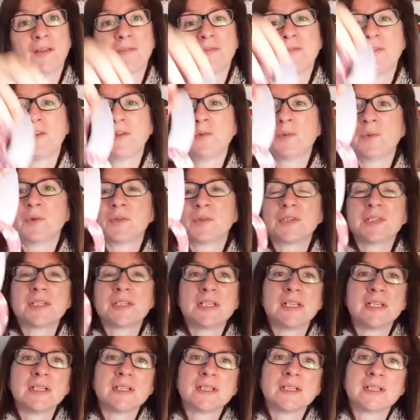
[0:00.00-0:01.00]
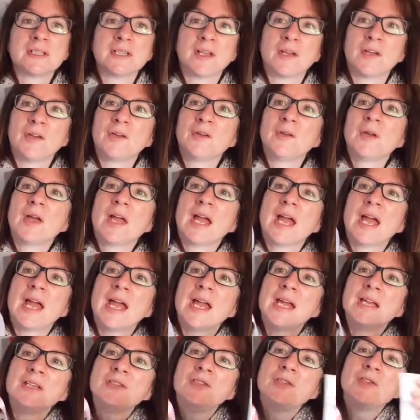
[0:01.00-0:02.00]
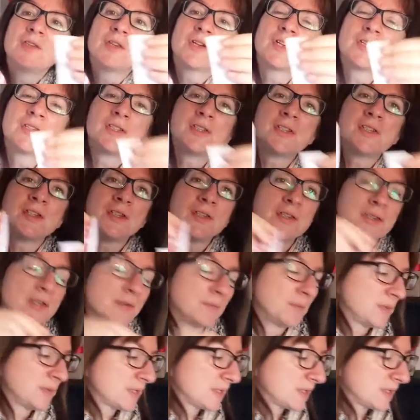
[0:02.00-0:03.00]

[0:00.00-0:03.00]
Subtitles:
if you wanted to is you could do them